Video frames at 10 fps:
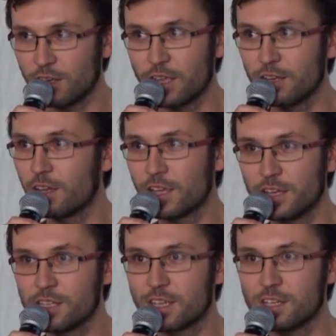
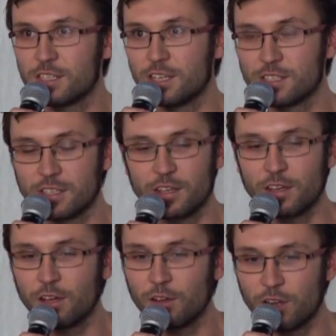can discuss this
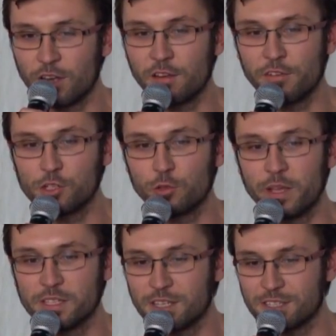on an
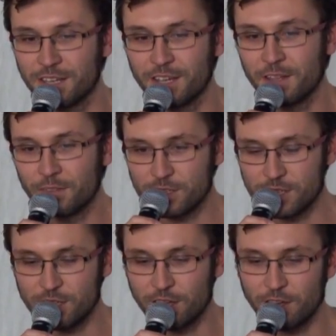individual basis.
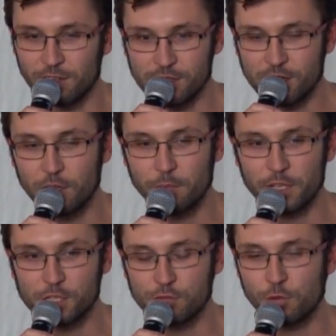These are the
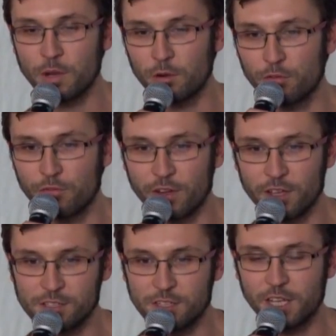pictures from our
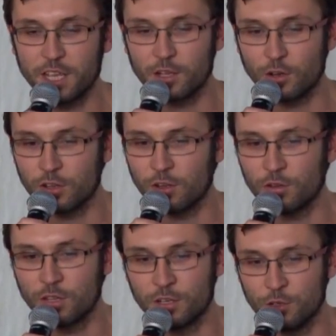first digging
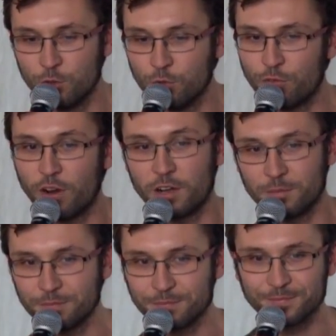on the new
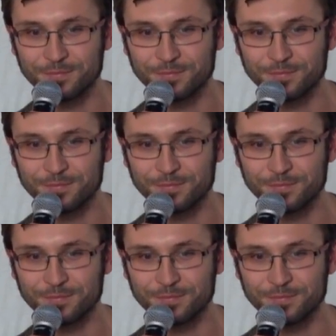farm.